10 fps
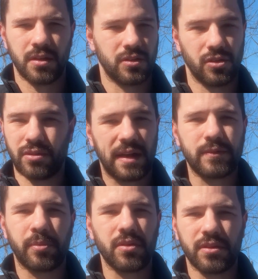You don't have
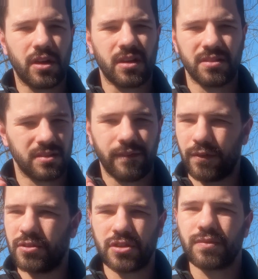to pull at all. If
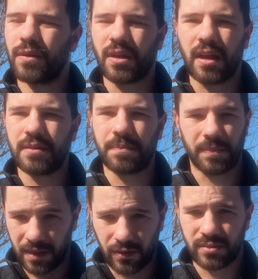you just rotate,
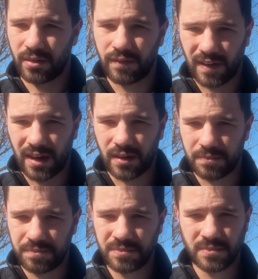it'll still fire.
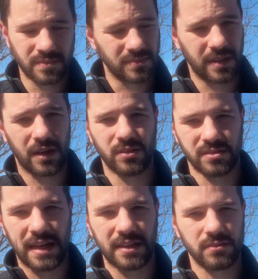Now, is
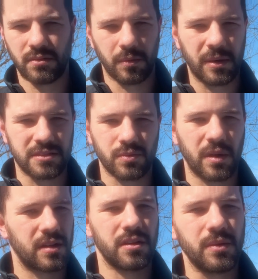that the best
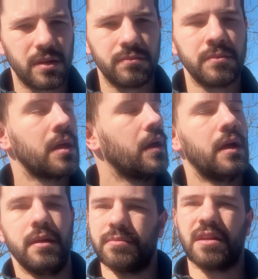way to do it?
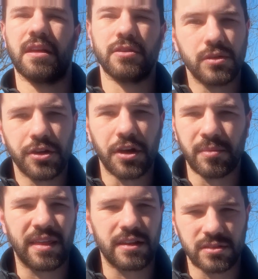I'm going to let you
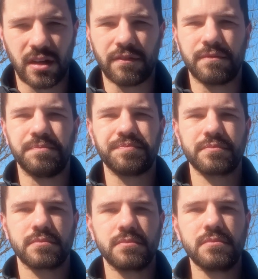determine that yourself.
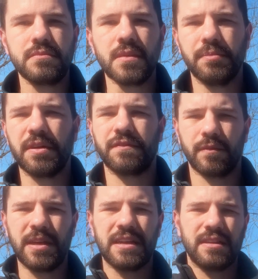But for
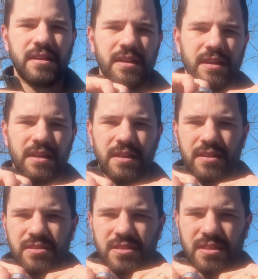me,
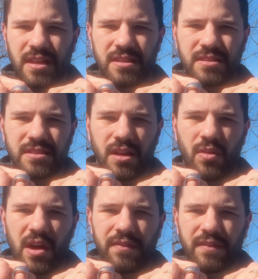to get this to go
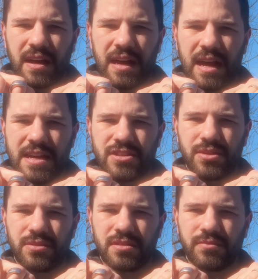off, I
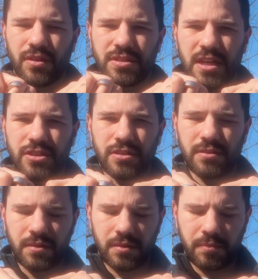do some rotation,
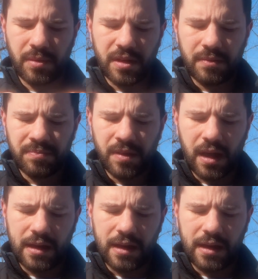but I